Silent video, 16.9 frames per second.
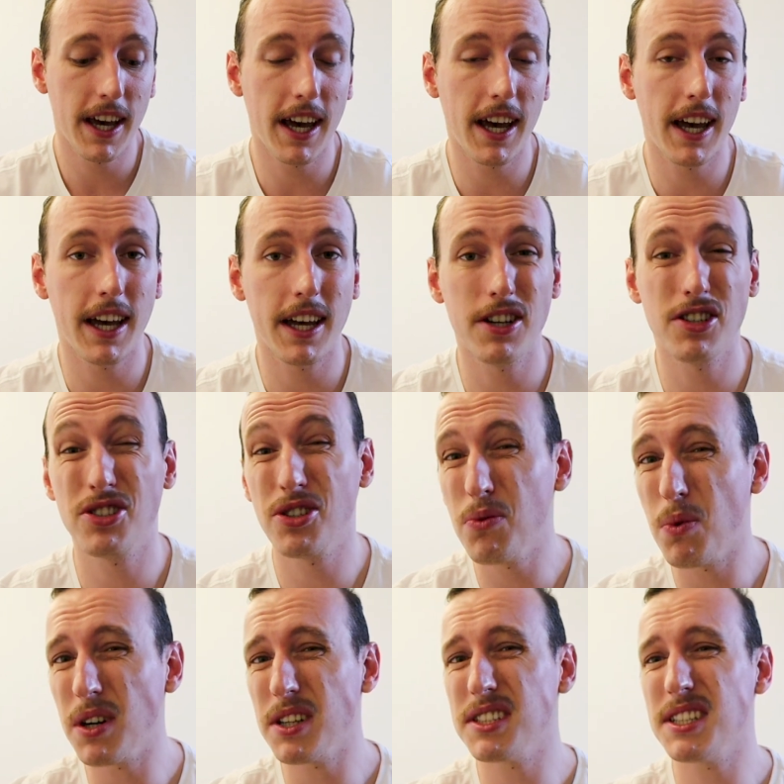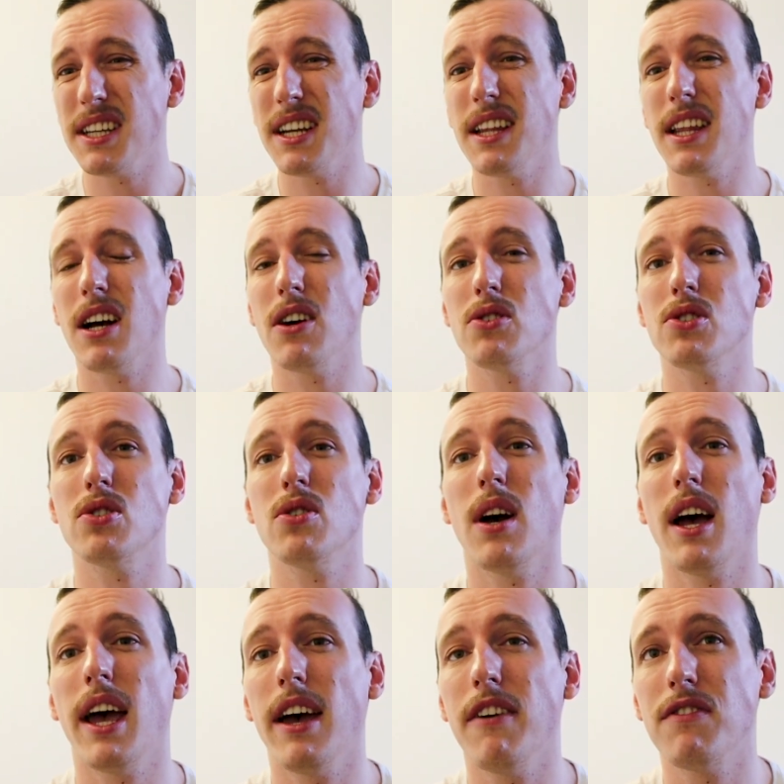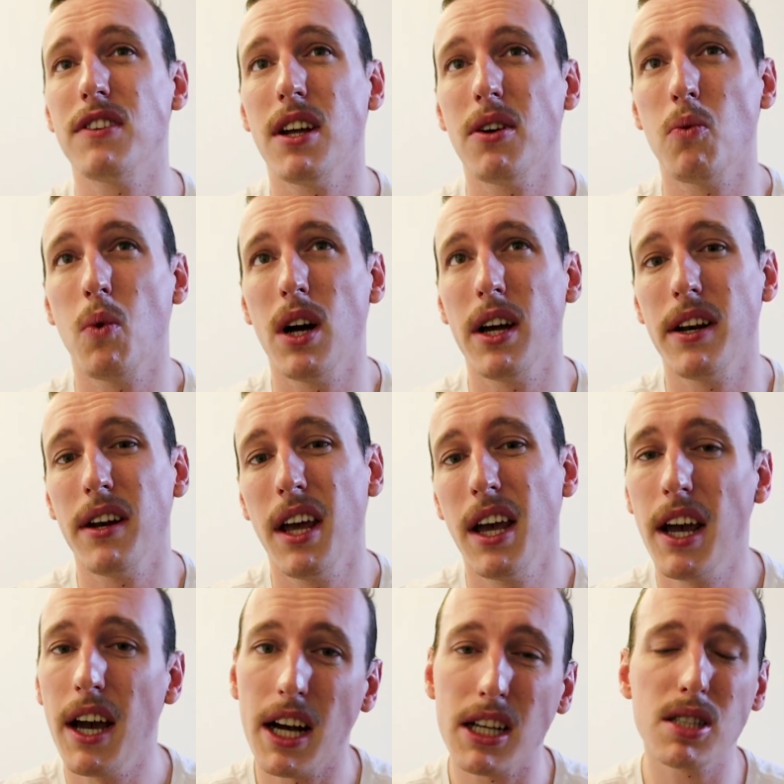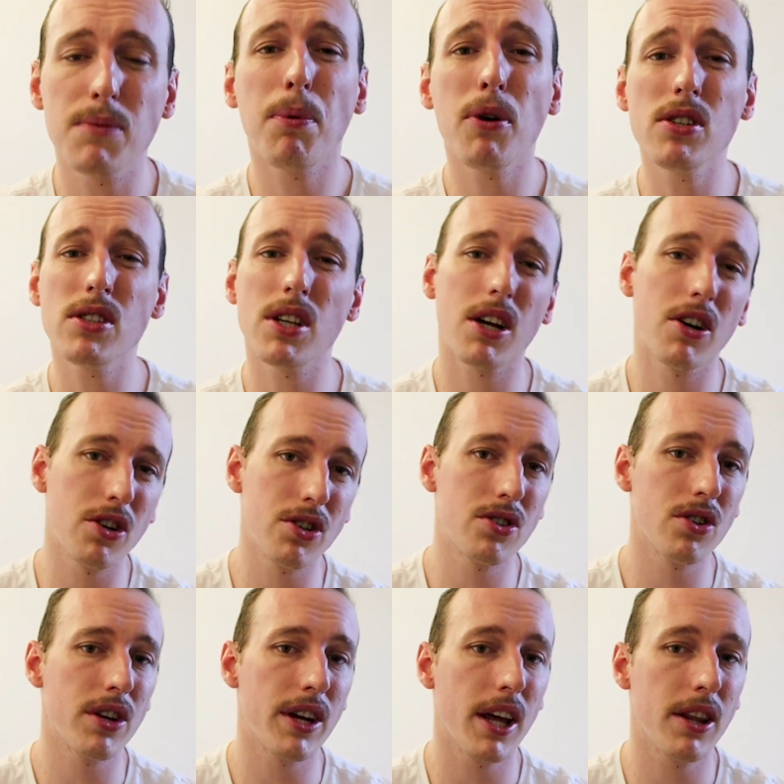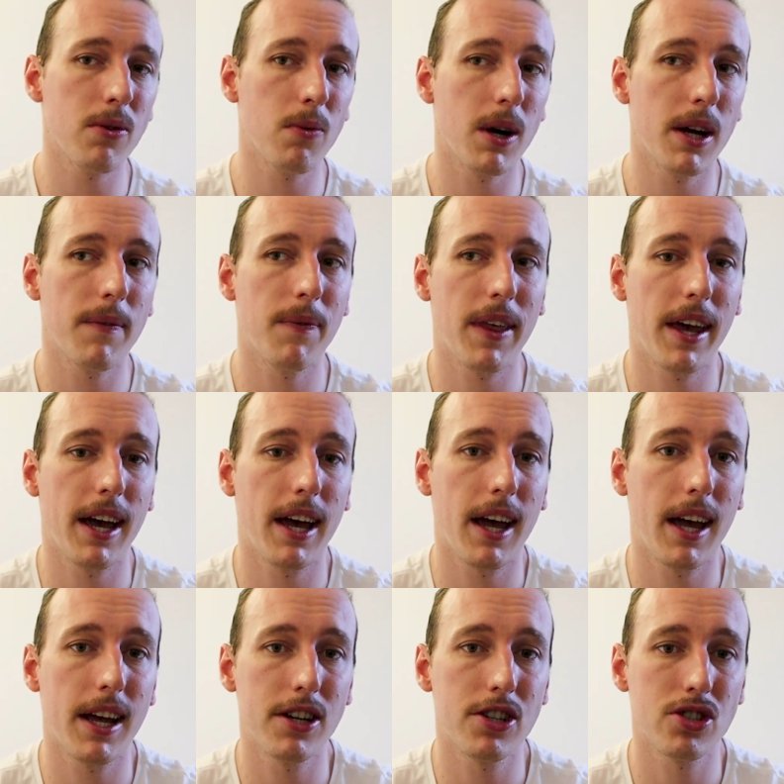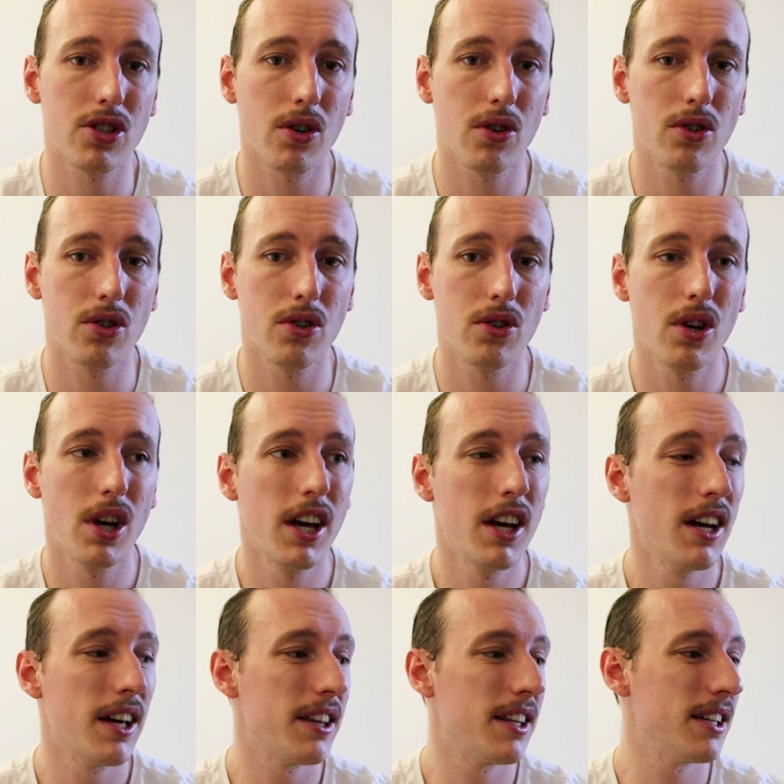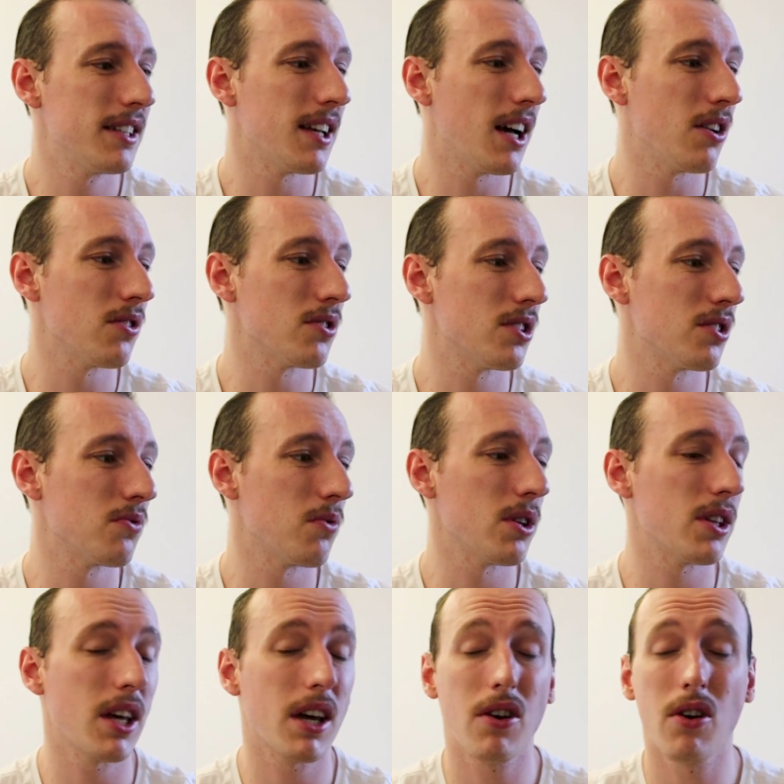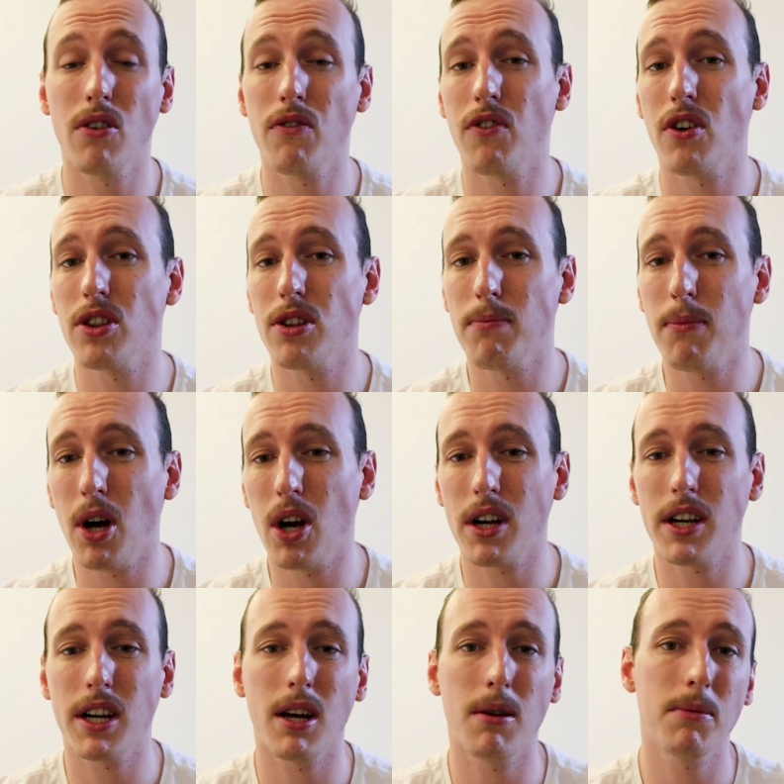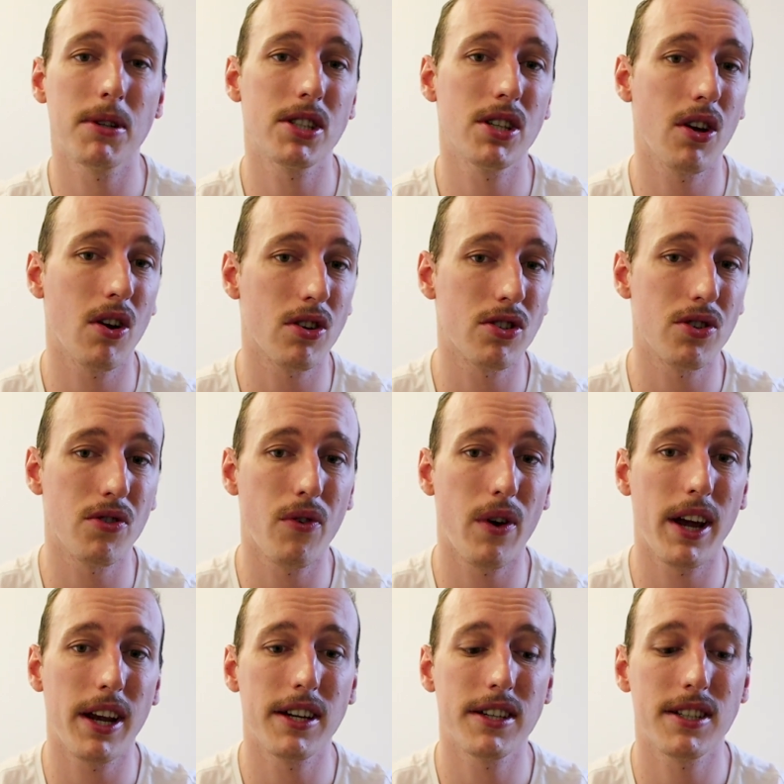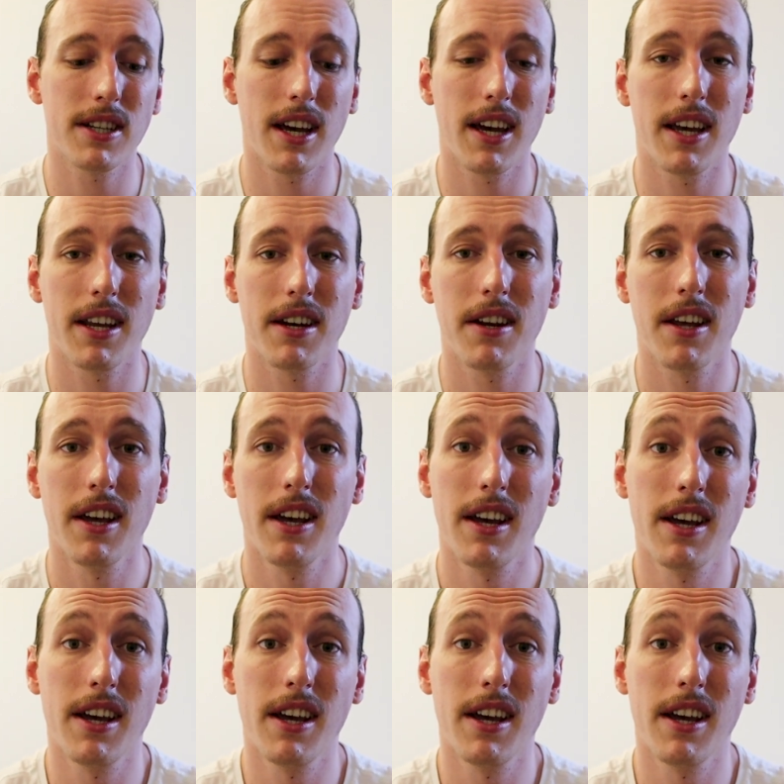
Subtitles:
And do you want to see another house tour? I have done one. I suppose I could do another one and show you these houses, what they go for on the market, how much they are to rent, and